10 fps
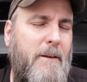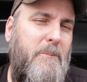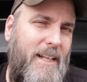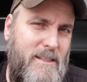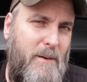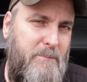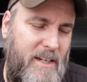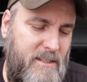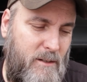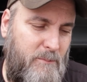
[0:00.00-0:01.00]
But that's my
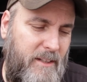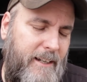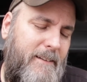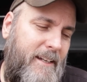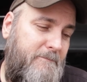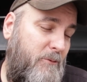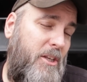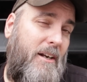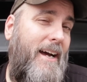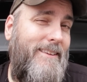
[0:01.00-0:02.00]
biggest complaint. And
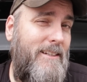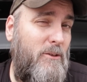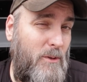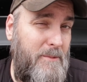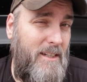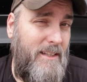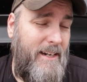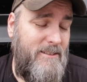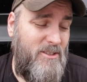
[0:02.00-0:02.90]
I think to remedy that,